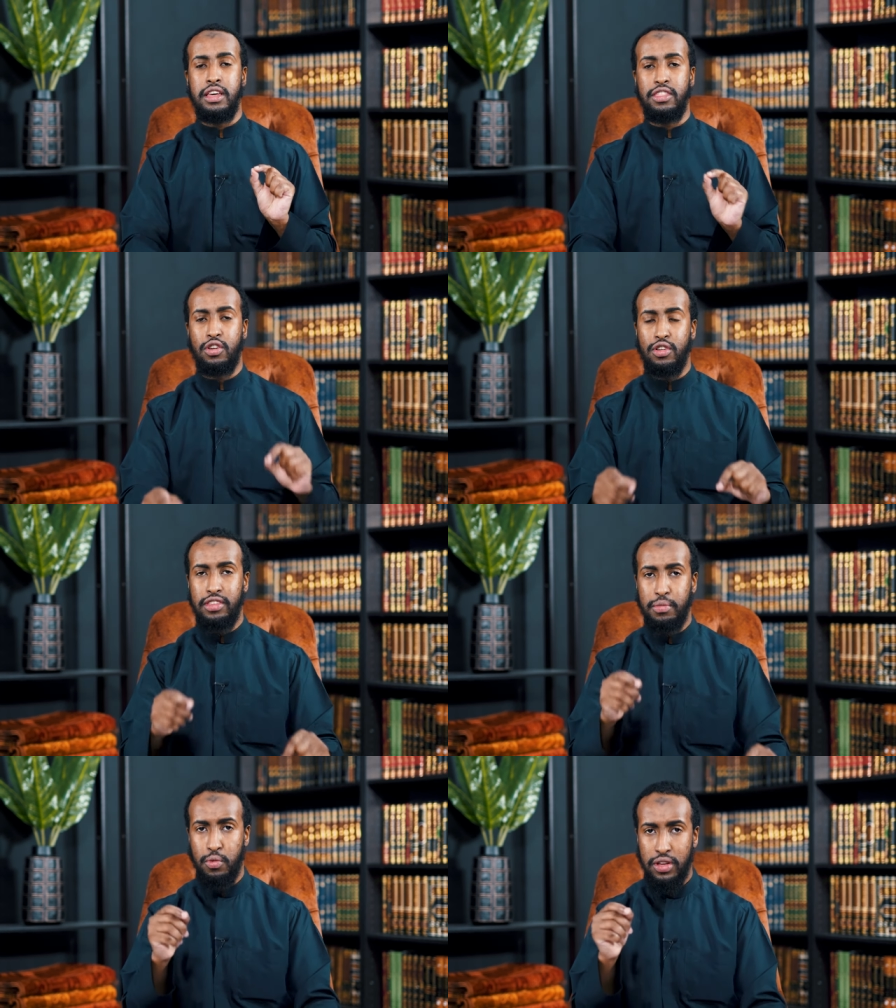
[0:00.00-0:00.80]
the
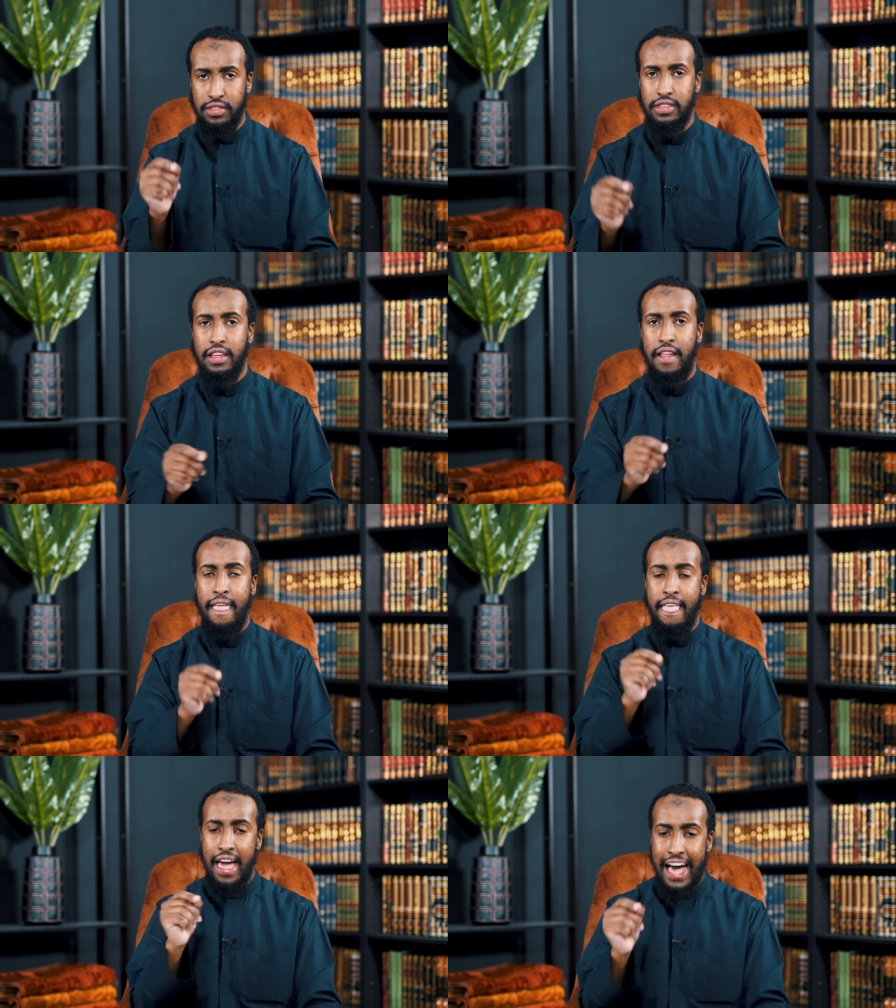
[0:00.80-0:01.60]
concept was,
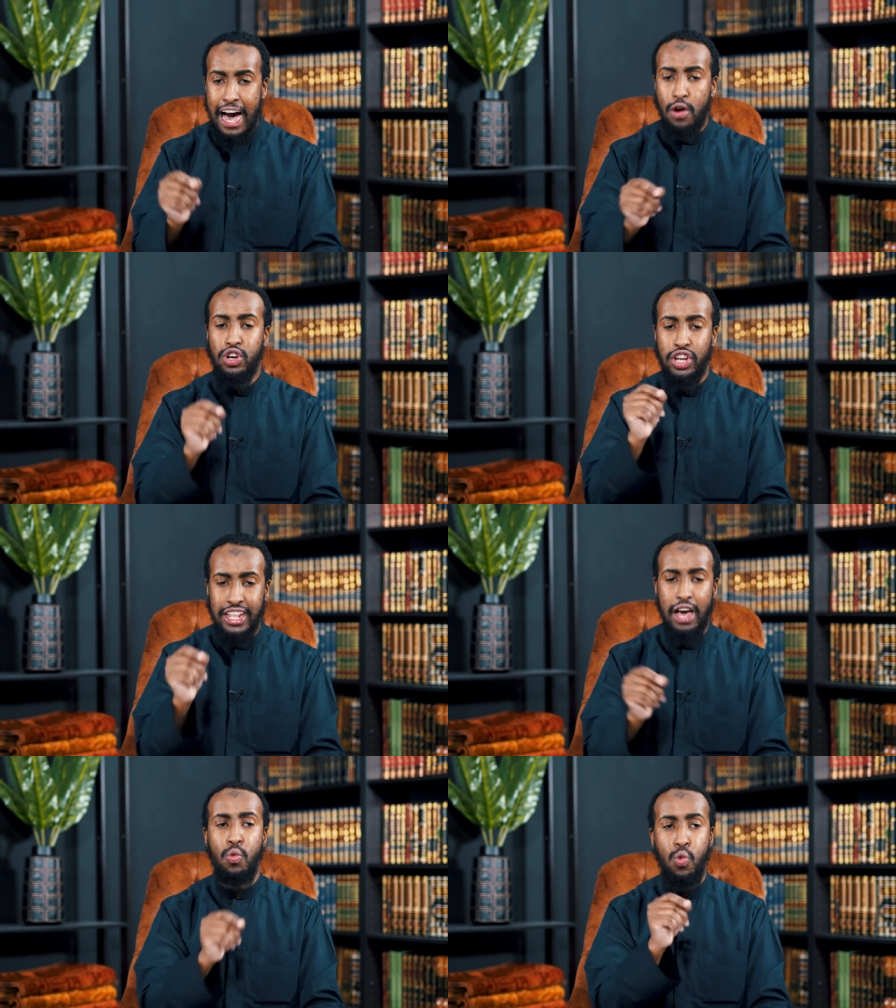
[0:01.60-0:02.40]
how should
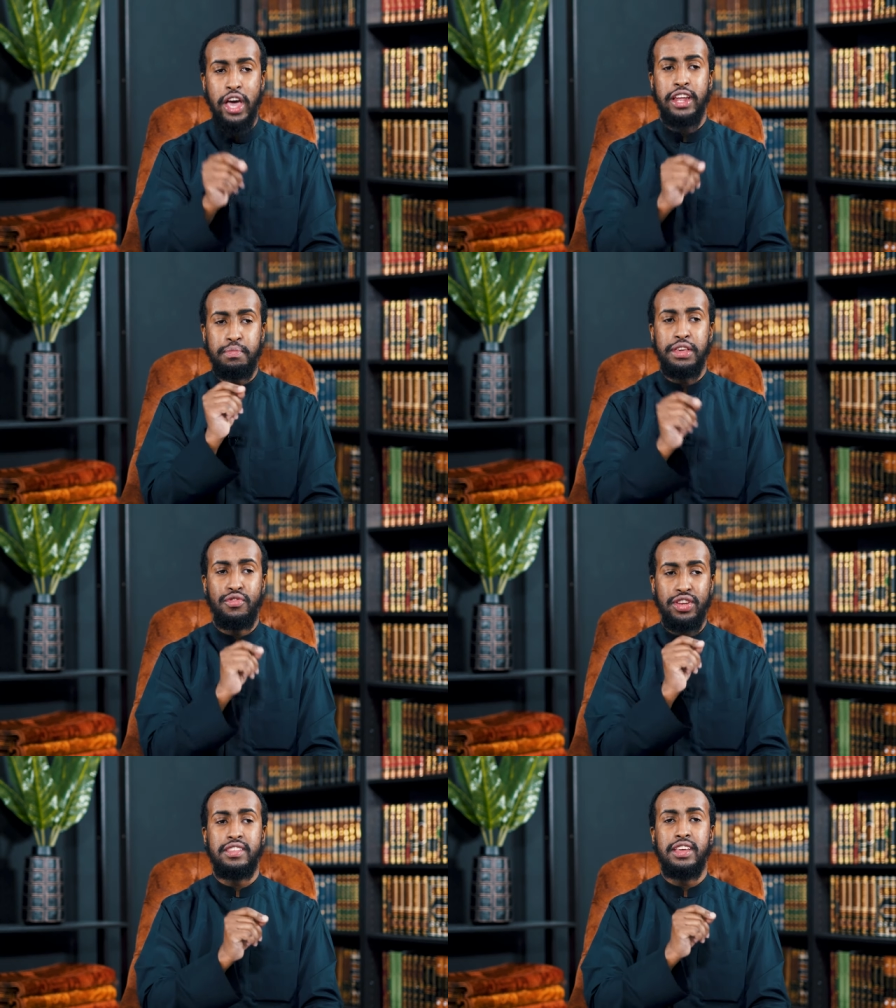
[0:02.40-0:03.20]
that word be
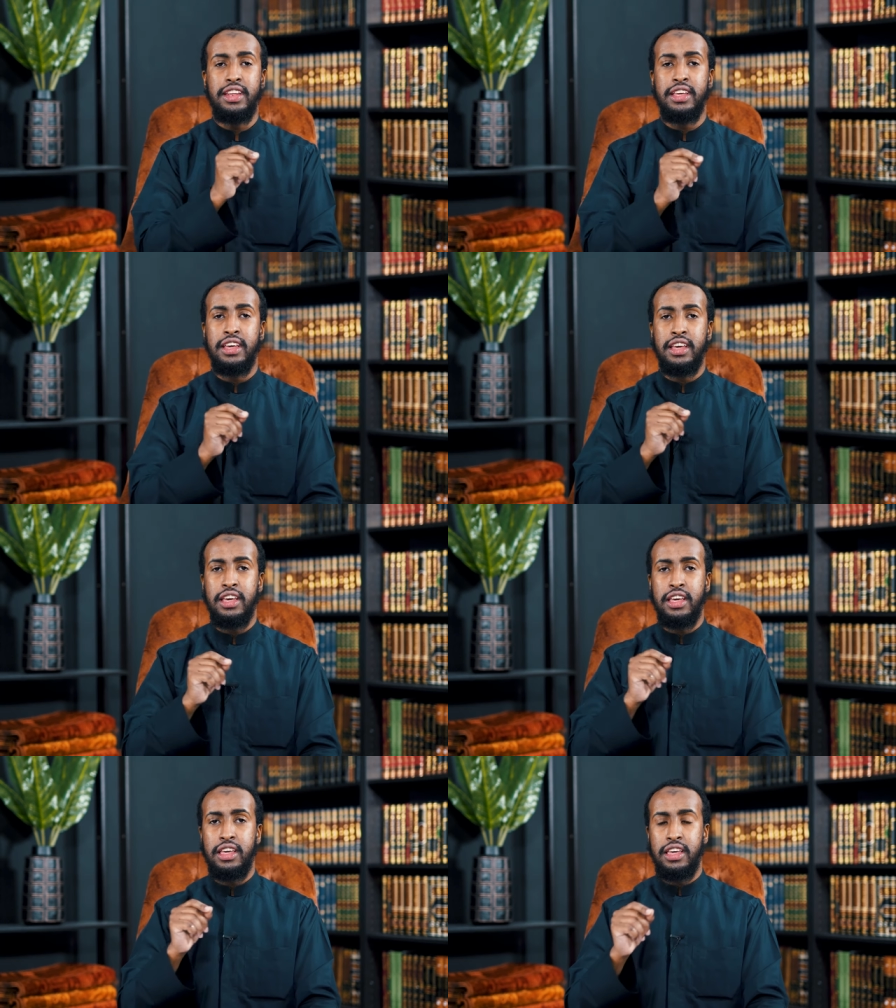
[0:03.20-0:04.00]
written?
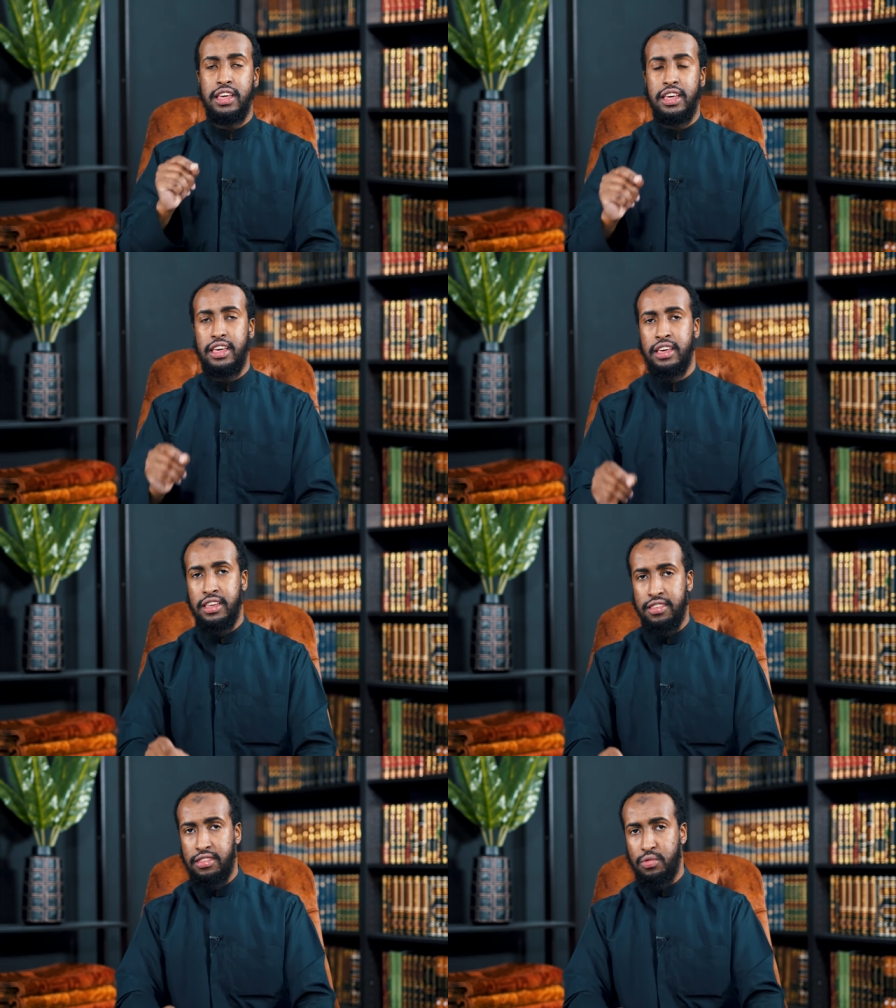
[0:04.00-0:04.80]

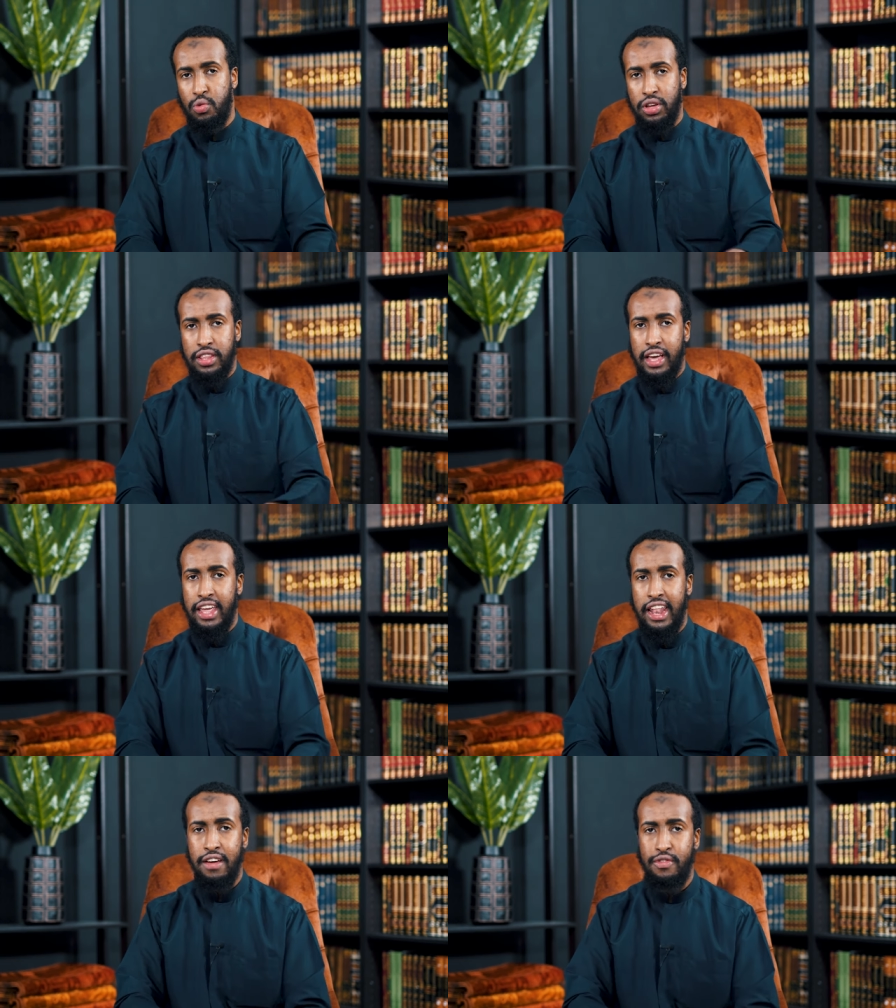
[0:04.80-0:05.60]
Is what the
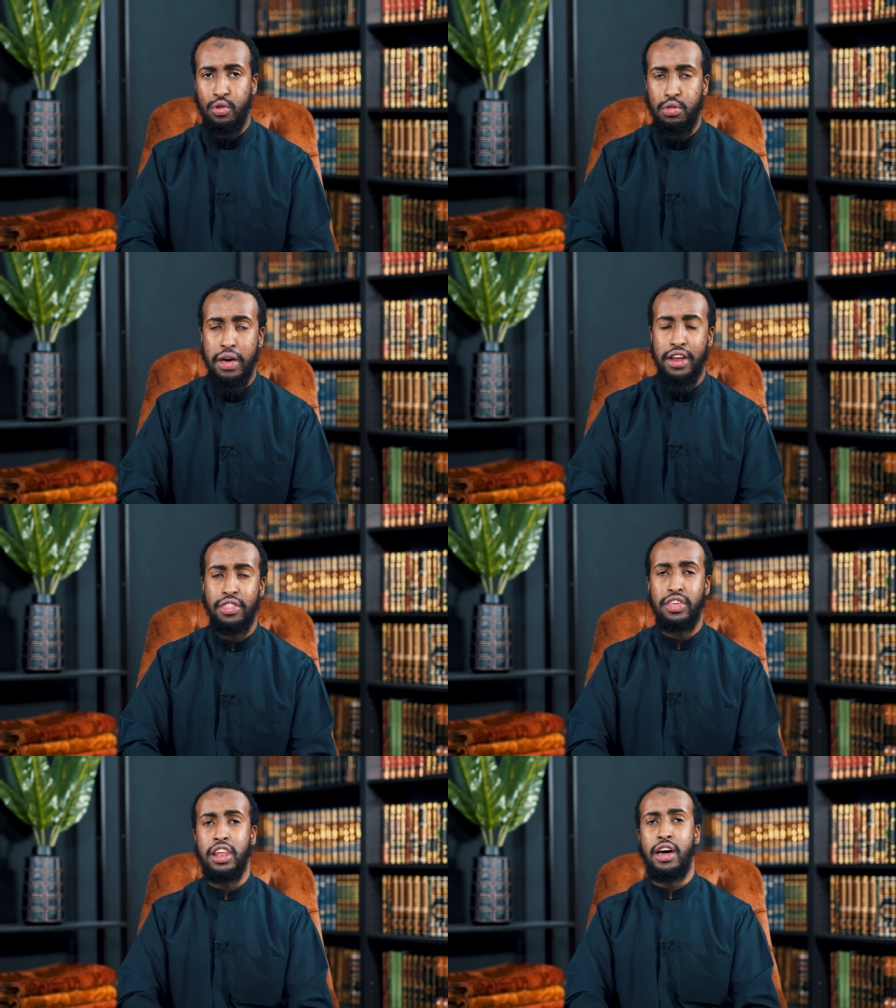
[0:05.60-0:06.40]
Khilaf Uthman
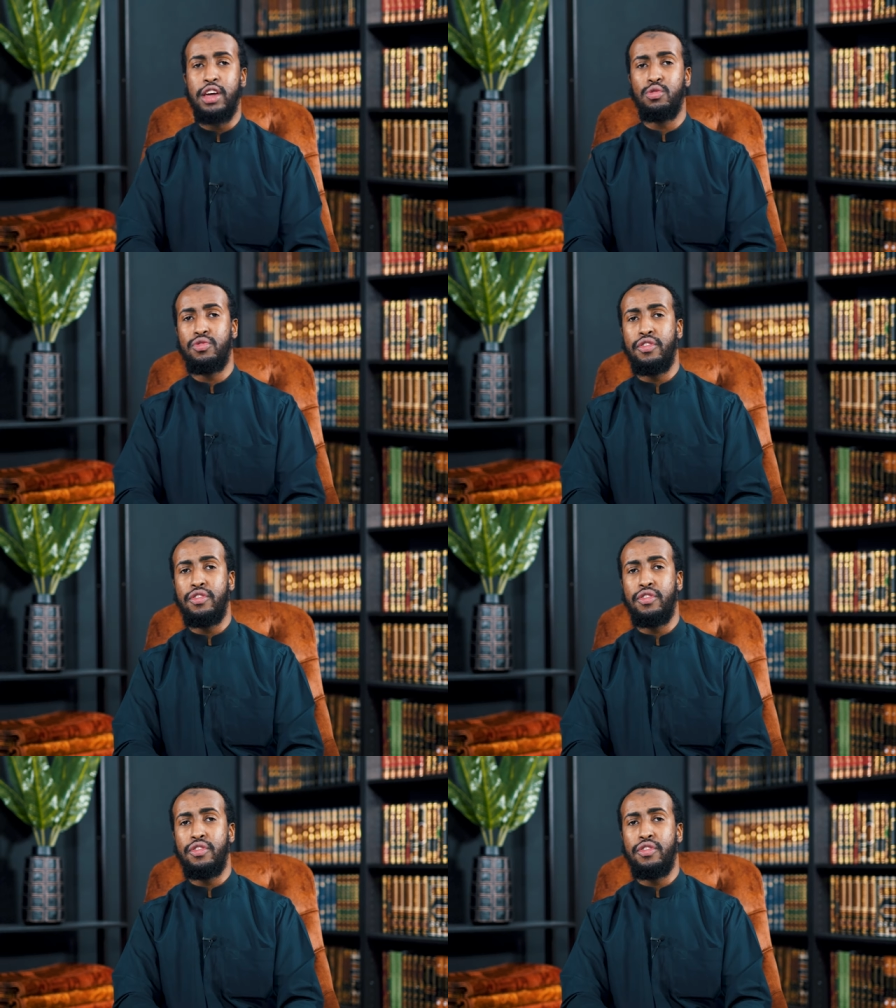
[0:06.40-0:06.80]
radiallahu anhu was